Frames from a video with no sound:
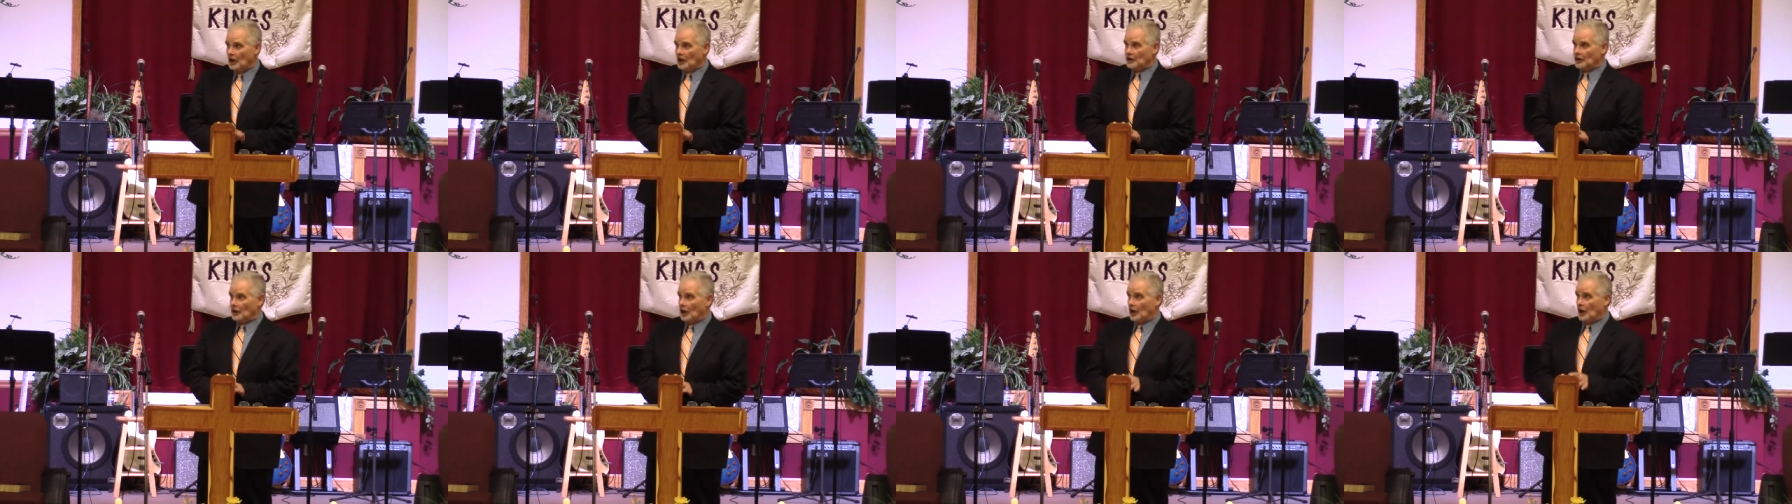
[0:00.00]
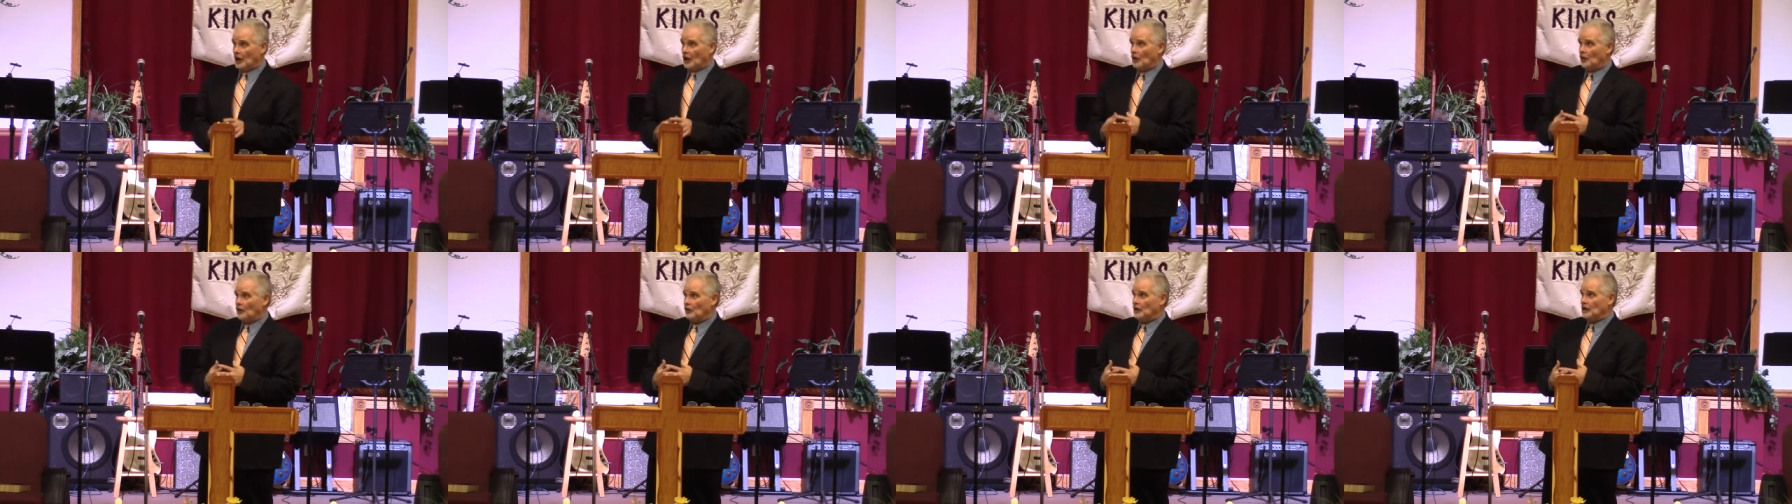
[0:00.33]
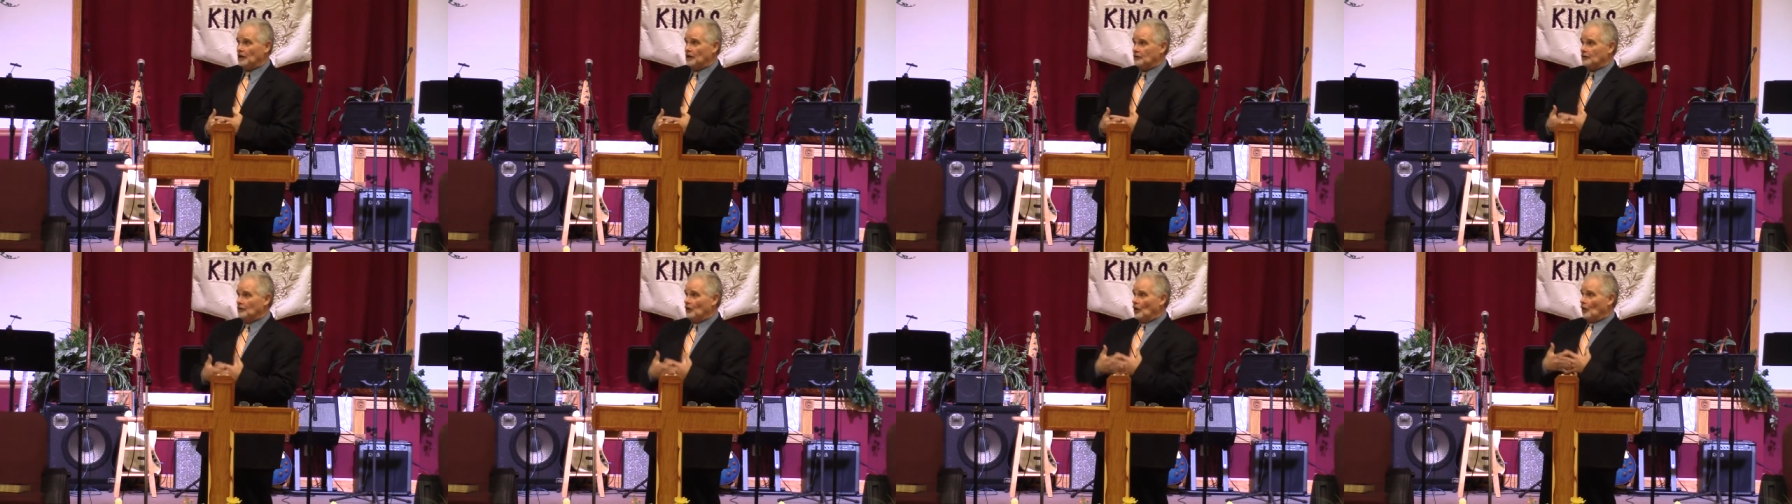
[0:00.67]
Not
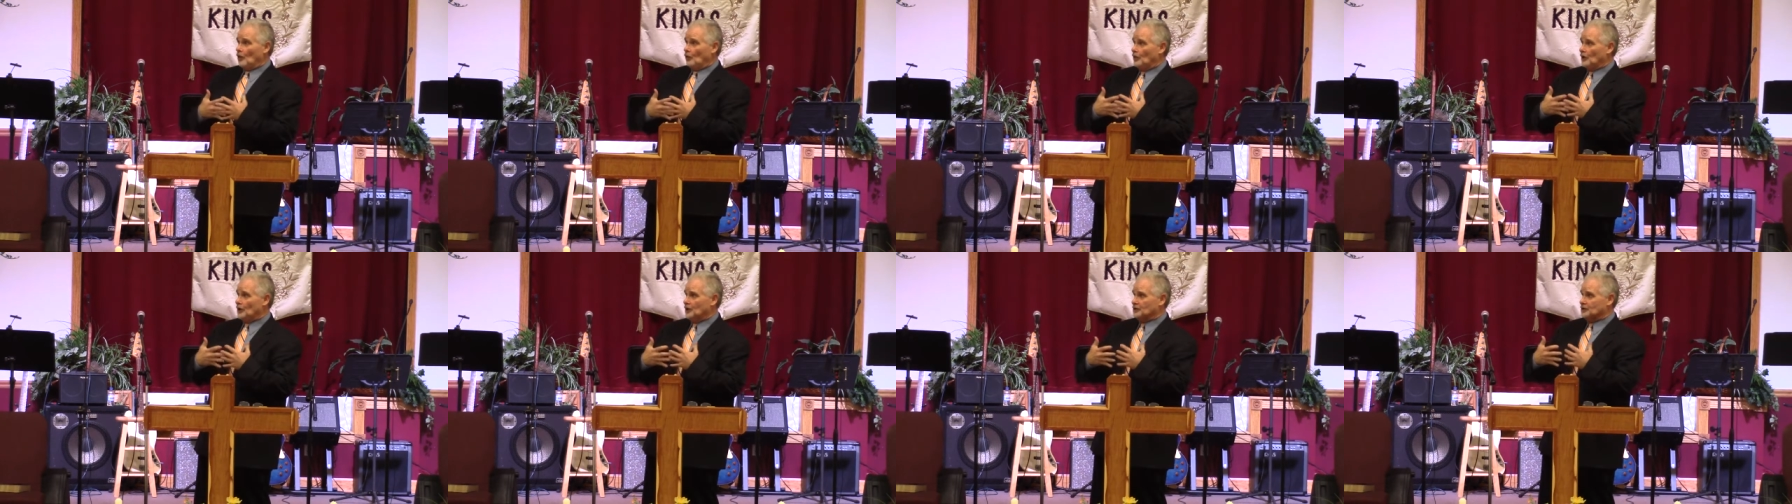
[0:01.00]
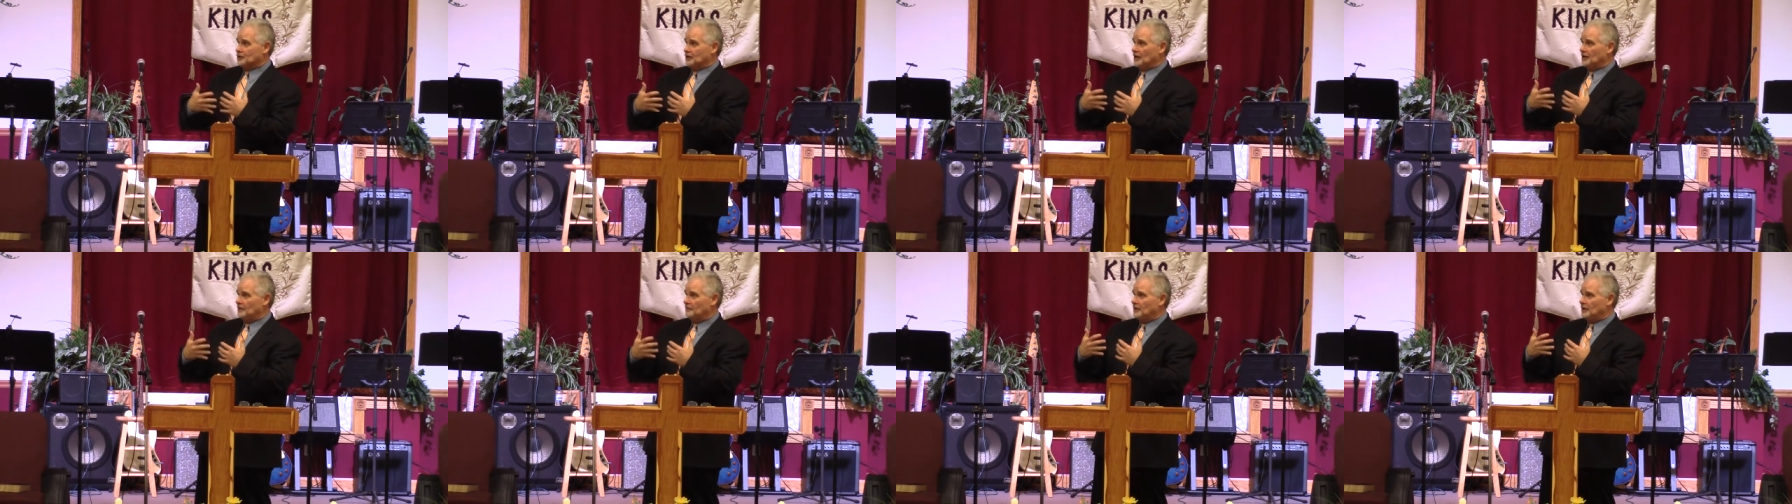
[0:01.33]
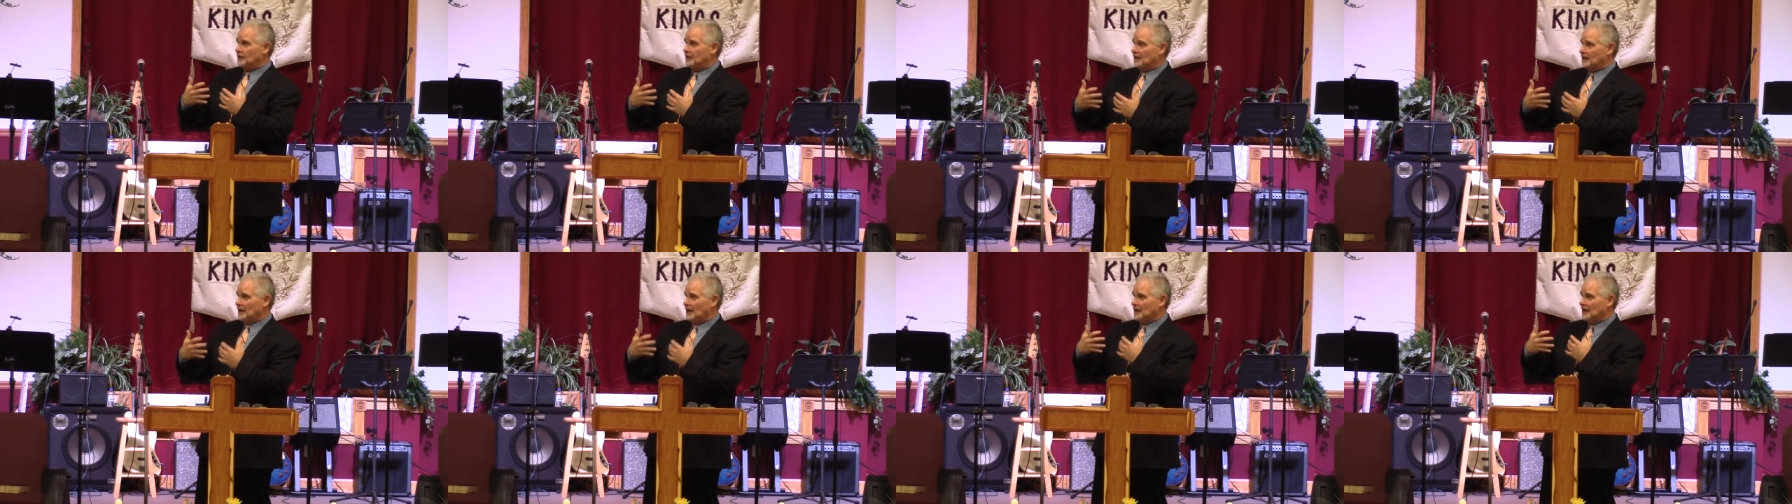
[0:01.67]
only was he,
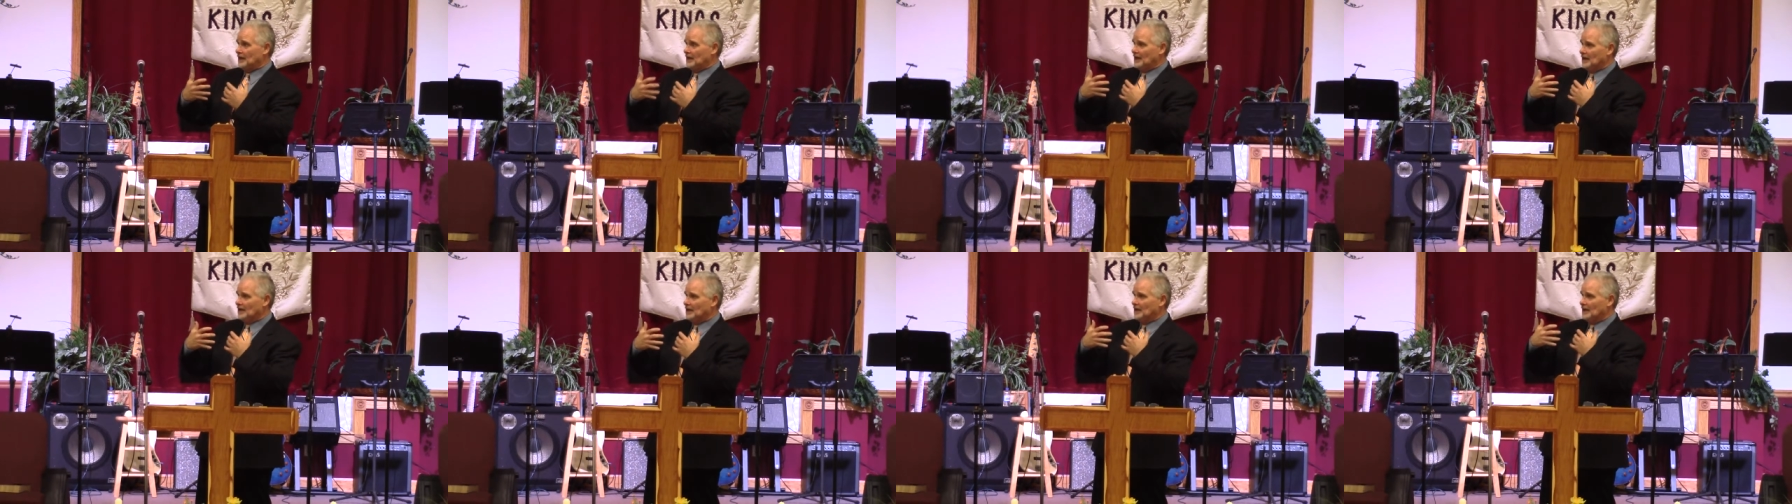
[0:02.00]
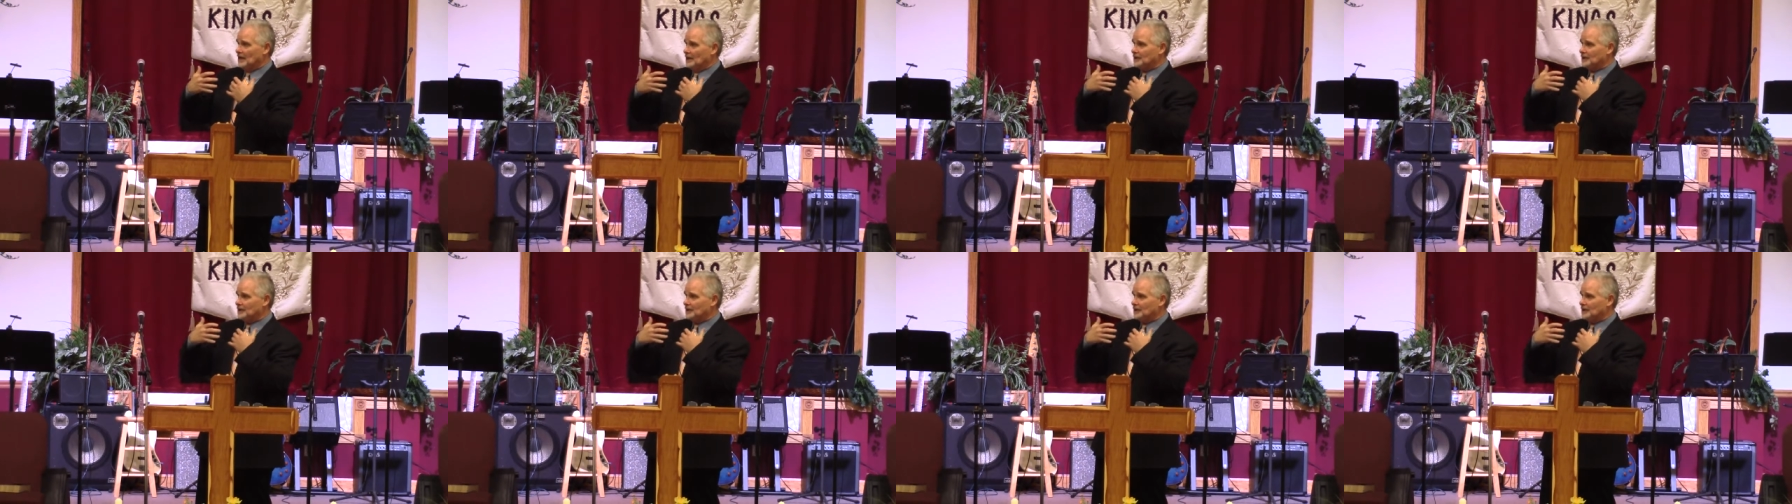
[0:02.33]
he,